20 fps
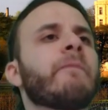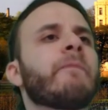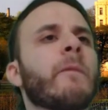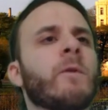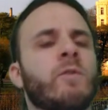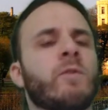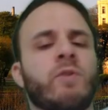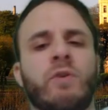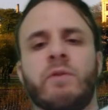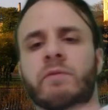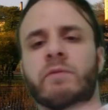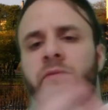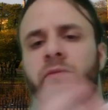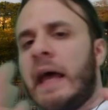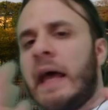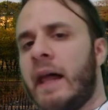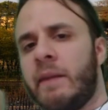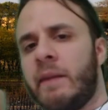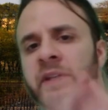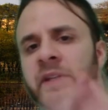So
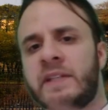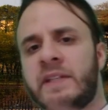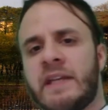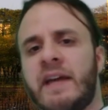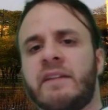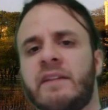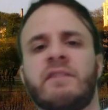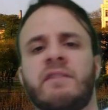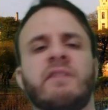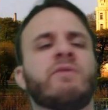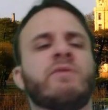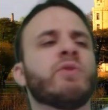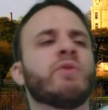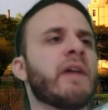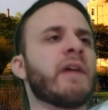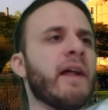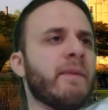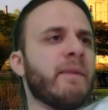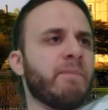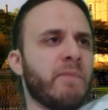tell me that, it would
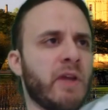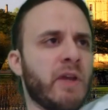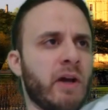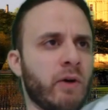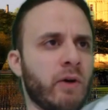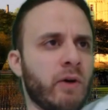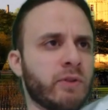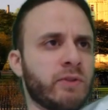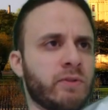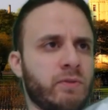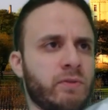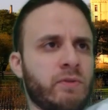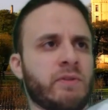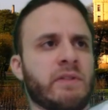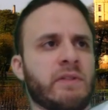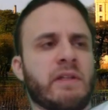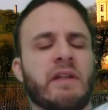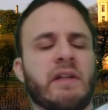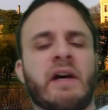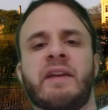help me out so
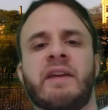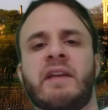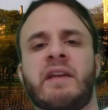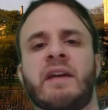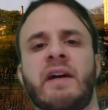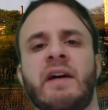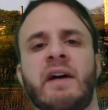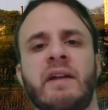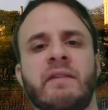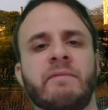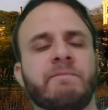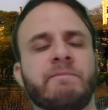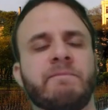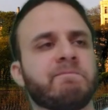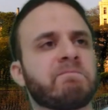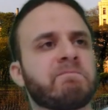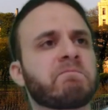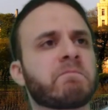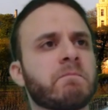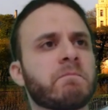that I can
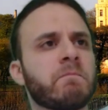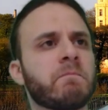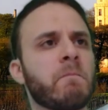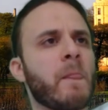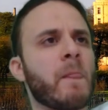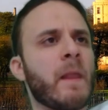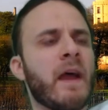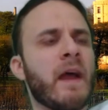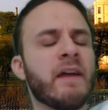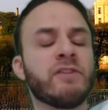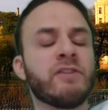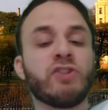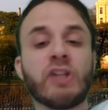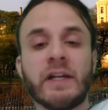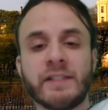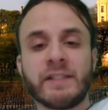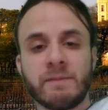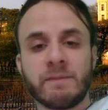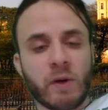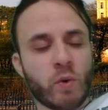
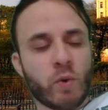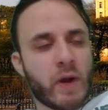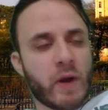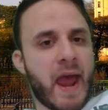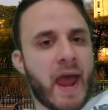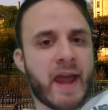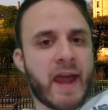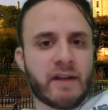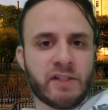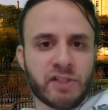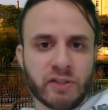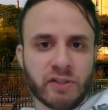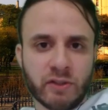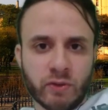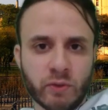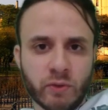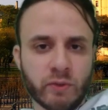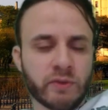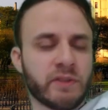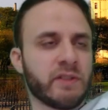adjust my reaction
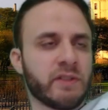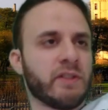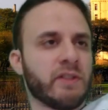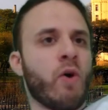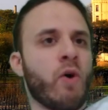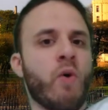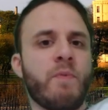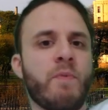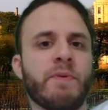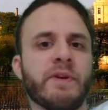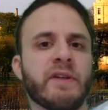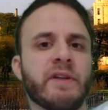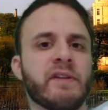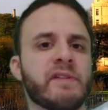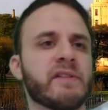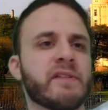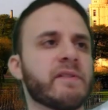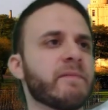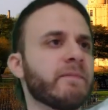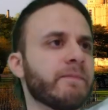to the openings.